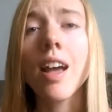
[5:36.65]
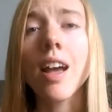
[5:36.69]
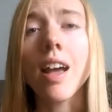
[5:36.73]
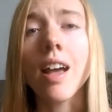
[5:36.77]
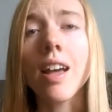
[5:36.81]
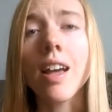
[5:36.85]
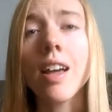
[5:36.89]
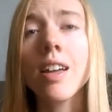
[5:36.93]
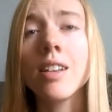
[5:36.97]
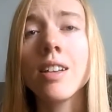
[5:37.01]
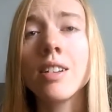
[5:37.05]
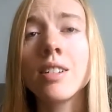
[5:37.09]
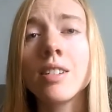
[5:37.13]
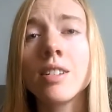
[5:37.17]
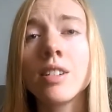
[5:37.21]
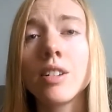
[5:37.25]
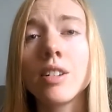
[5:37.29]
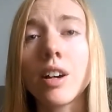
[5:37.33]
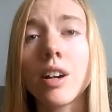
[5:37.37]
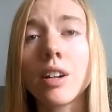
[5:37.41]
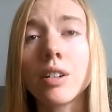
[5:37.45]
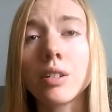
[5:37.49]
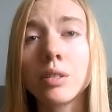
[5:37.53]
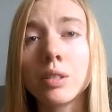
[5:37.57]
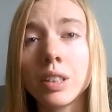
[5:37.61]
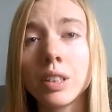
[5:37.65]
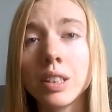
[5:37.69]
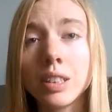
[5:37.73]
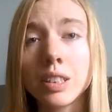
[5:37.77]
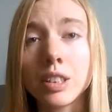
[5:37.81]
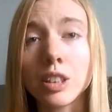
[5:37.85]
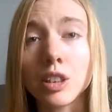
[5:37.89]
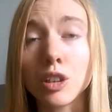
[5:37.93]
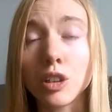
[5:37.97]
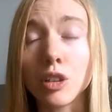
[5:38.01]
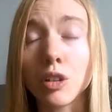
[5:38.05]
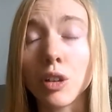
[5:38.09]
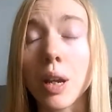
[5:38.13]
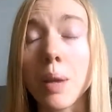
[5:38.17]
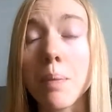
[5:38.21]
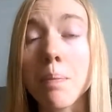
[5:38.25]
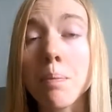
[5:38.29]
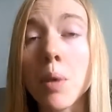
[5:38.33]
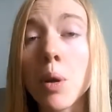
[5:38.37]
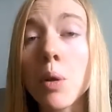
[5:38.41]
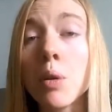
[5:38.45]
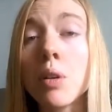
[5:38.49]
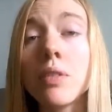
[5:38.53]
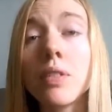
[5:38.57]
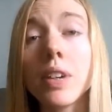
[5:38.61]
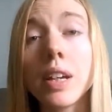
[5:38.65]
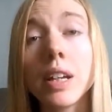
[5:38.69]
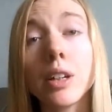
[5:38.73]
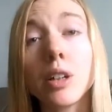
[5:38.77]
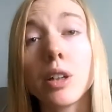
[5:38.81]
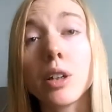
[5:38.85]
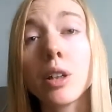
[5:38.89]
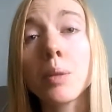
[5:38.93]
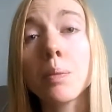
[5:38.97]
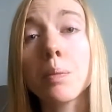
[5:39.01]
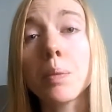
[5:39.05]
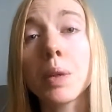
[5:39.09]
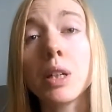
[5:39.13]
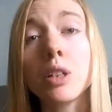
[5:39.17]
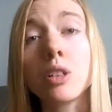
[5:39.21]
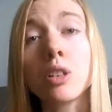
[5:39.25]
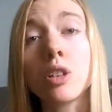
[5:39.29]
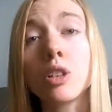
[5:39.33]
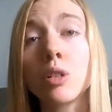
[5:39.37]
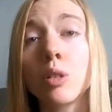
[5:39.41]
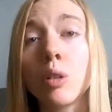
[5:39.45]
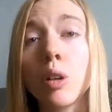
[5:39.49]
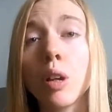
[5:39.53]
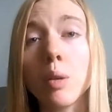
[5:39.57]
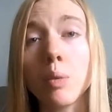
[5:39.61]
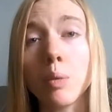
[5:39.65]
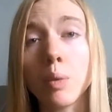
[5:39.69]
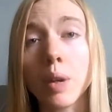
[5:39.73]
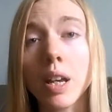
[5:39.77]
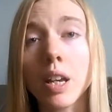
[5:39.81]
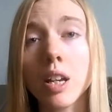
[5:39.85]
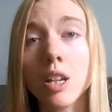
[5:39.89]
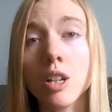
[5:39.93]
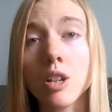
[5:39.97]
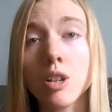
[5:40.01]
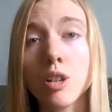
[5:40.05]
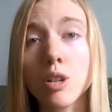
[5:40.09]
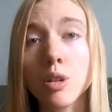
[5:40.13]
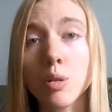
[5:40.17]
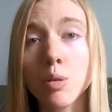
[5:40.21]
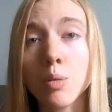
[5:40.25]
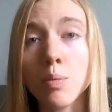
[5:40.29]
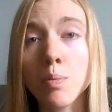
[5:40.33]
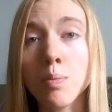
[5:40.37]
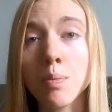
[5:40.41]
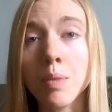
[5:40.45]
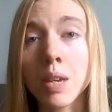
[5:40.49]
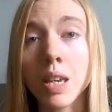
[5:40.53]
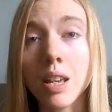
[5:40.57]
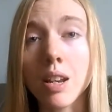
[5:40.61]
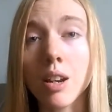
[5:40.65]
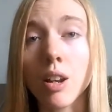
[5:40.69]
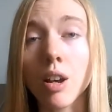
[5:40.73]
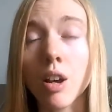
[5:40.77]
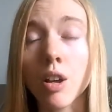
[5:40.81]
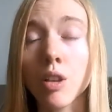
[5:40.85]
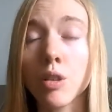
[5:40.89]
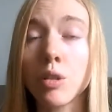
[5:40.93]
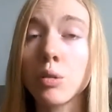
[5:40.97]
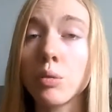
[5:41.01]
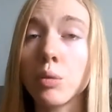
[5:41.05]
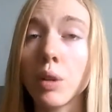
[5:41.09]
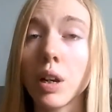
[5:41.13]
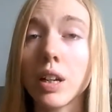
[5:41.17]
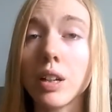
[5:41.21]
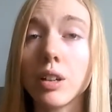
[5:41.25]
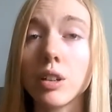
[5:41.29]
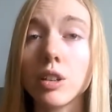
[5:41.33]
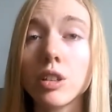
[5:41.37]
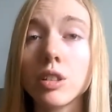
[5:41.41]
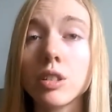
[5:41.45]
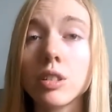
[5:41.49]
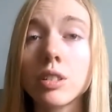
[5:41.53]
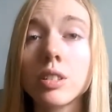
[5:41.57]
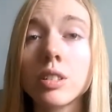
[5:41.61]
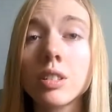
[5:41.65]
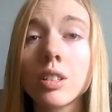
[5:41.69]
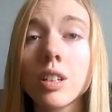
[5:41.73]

And not only is it a great motivator, but it's a great way to meet other writers.